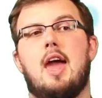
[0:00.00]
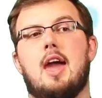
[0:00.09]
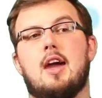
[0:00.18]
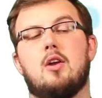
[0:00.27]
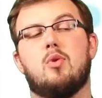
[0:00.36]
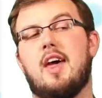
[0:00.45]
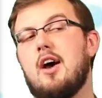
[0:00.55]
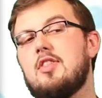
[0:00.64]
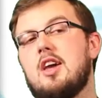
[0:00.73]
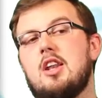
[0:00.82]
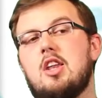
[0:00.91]
And
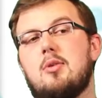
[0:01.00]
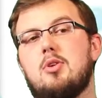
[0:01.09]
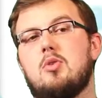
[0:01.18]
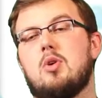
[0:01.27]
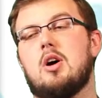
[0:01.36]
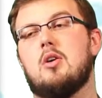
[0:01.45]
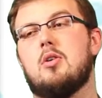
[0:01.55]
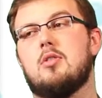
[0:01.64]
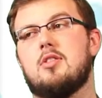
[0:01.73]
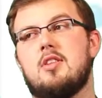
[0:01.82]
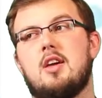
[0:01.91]
without the
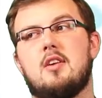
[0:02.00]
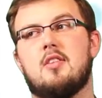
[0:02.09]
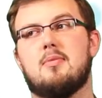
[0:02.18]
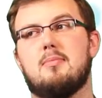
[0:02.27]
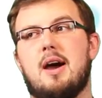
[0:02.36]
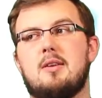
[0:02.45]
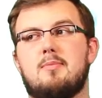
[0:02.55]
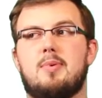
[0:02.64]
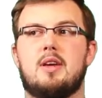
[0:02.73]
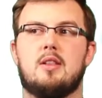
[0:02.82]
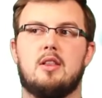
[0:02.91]
NWO, things might
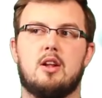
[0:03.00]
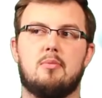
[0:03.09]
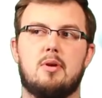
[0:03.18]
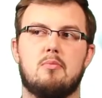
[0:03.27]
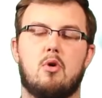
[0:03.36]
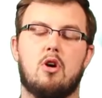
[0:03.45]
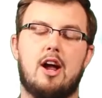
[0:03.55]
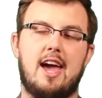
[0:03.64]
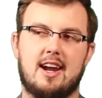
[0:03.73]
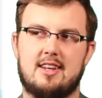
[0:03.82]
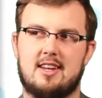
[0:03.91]
be a little bit more
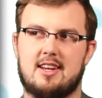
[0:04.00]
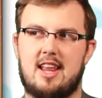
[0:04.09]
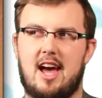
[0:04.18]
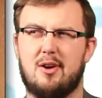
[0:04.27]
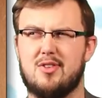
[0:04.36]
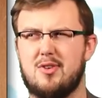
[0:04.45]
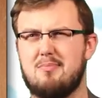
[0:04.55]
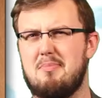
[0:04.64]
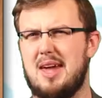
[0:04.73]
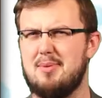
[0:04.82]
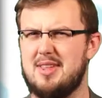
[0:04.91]
hectic now, so
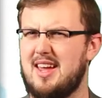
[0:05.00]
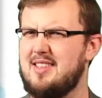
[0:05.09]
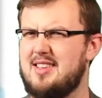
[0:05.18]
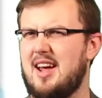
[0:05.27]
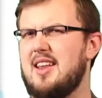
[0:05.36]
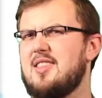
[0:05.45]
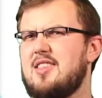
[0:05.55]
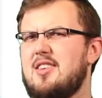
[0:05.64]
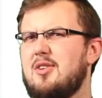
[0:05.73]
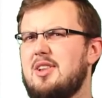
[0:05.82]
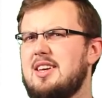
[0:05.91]
maybe that's not
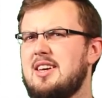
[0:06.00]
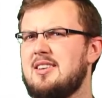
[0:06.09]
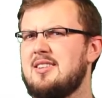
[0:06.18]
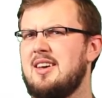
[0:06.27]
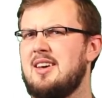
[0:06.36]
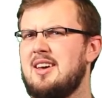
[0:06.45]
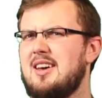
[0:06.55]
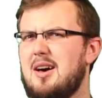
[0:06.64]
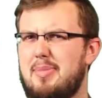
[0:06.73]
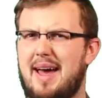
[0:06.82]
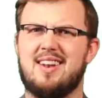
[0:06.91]
necessarily
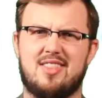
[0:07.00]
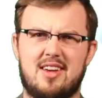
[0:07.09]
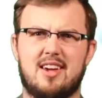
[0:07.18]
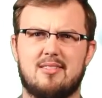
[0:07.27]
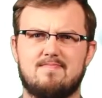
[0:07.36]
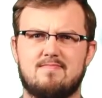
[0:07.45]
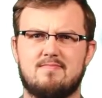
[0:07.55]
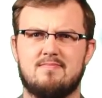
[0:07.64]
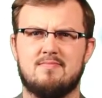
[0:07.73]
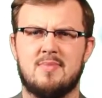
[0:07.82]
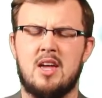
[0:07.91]
a bad thing.
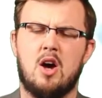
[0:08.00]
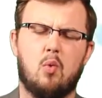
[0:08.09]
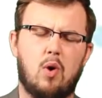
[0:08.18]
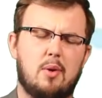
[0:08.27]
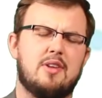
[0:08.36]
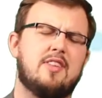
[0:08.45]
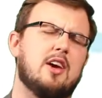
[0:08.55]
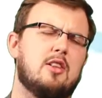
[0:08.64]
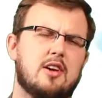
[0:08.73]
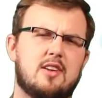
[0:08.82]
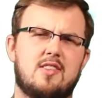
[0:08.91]
Why don't we take
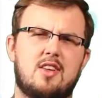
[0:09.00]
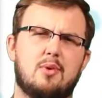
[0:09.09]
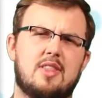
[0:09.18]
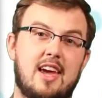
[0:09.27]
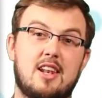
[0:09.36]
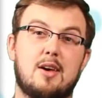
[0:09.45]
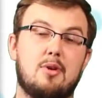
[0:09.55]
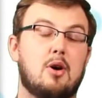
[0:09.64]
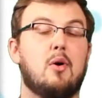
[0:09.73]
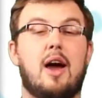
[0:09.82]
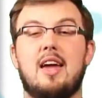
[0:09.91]
a look and see what the
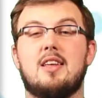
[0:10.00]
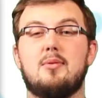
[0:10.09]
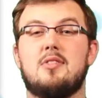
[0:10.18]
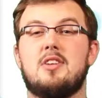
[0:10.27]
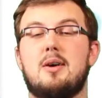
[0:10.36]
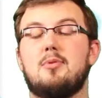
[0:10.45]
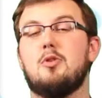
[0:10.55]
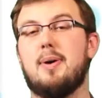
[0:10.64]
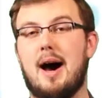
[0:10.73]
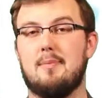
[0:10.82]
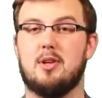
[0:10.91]
NWO and WCW
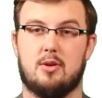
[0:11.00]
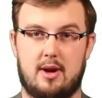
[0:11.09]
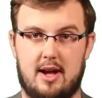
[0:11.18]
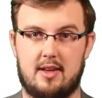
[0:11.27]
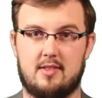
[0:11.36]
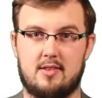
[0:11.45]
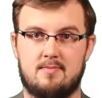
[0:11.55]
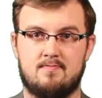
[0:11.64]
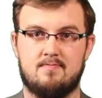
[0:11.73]
popularized?